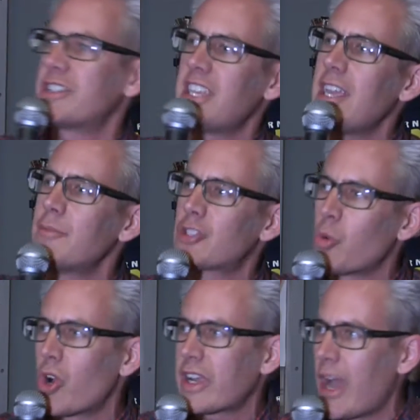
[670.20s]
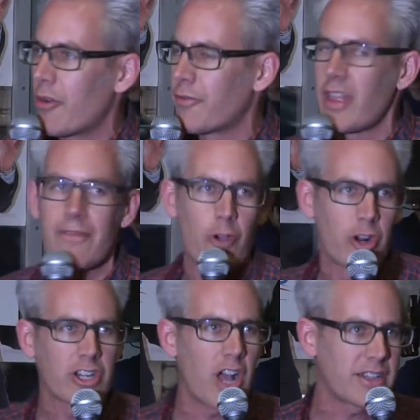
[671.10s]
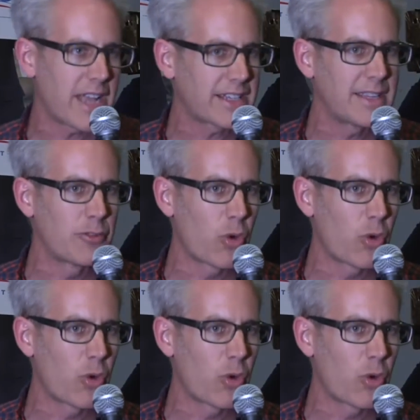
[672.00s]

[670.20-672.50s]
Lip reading: team to work out of, for that voter contact team to